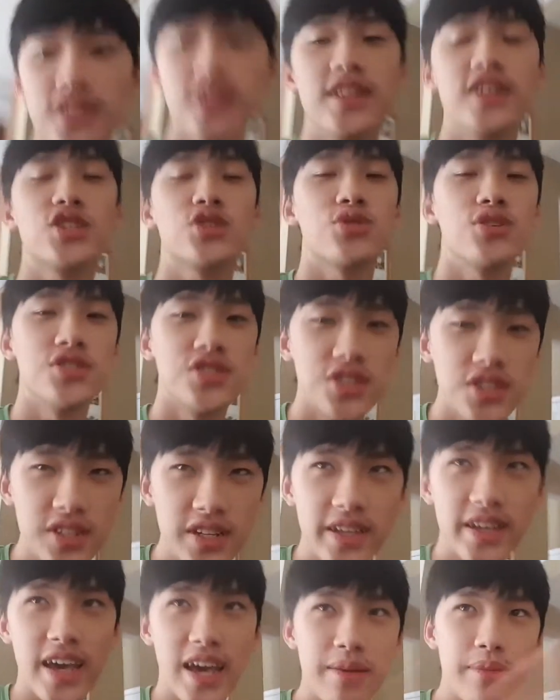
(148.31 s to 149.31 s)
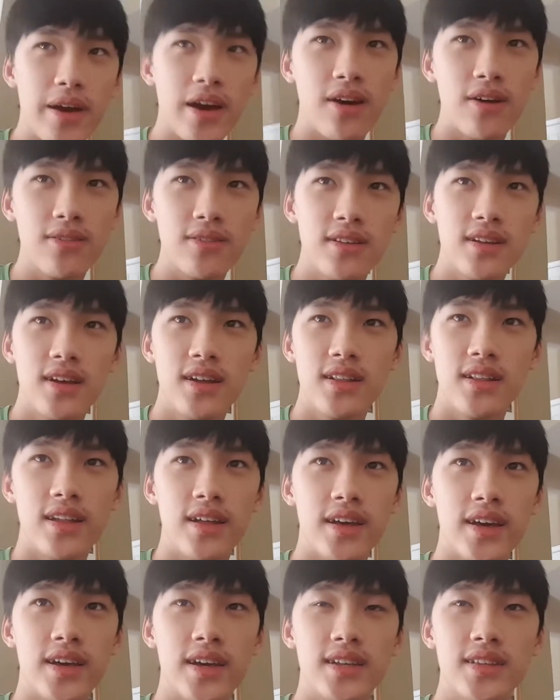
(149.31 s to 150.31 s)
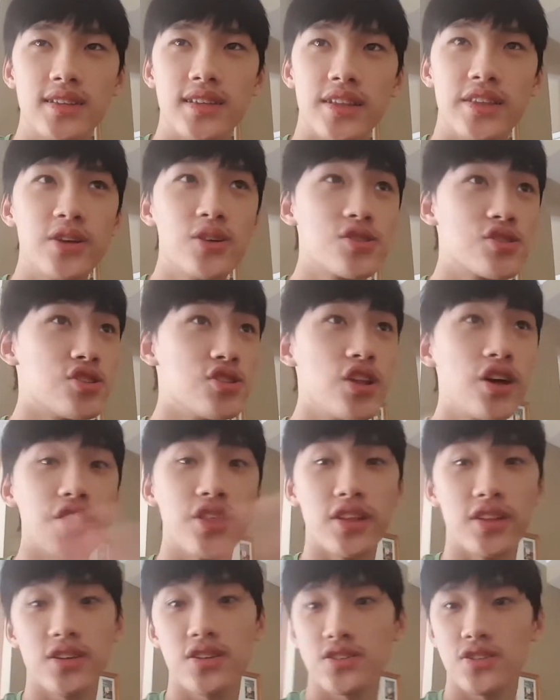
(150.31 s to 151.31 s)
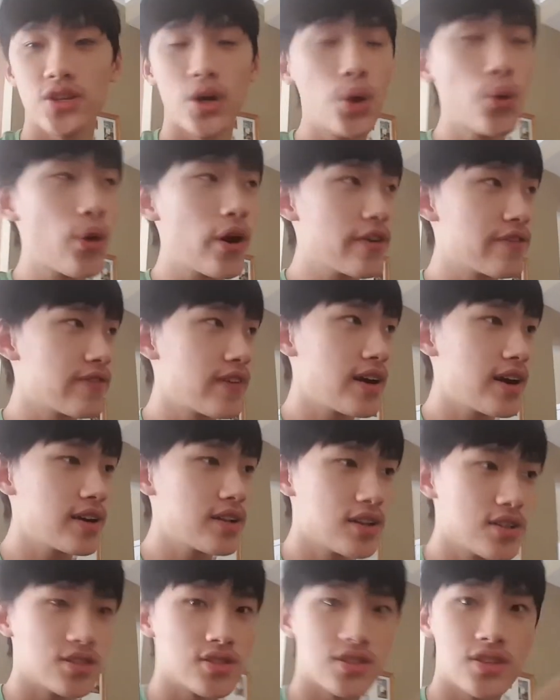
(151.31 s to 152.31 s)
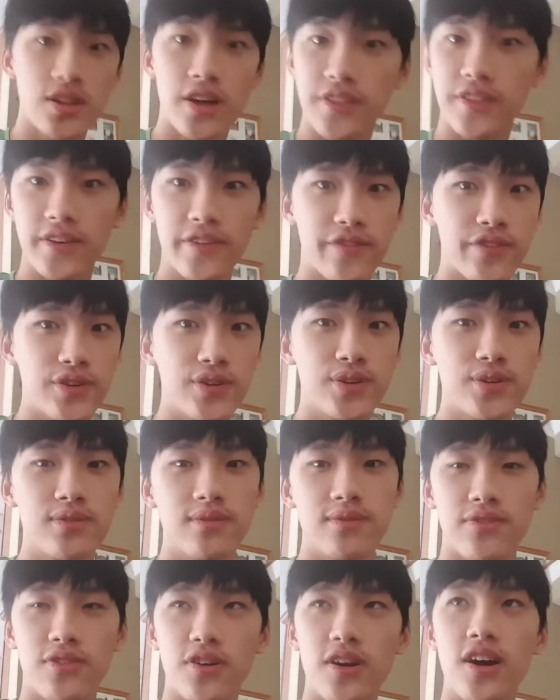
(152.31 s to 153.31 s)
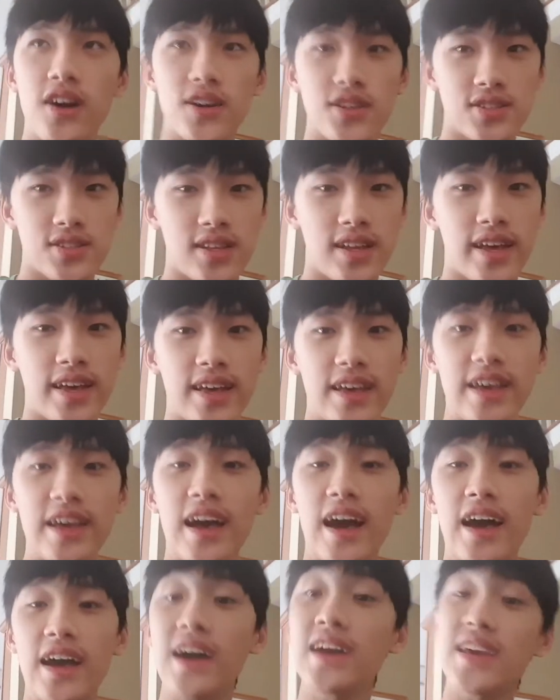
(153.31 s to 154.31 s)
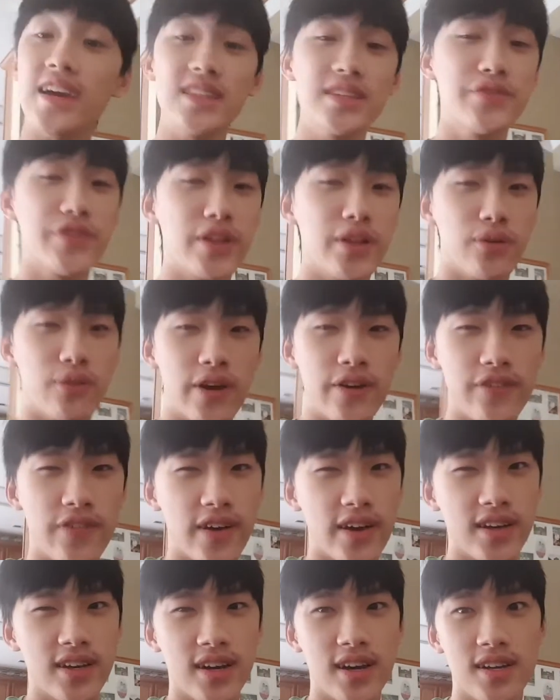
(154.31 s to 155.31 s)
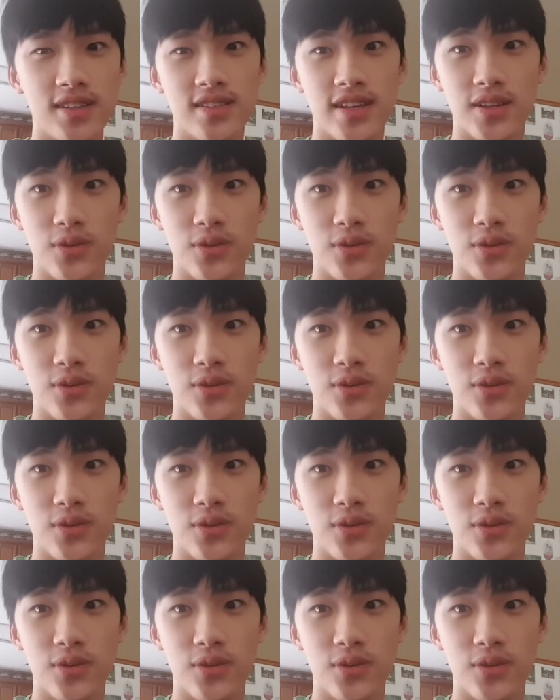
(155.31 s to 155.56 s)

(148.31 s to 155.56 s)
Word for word: The electricity came out. Like there's nothing. There's no Wi-Fi. There's nothing for you for us. Like I can't live without Wi-Fi, guys.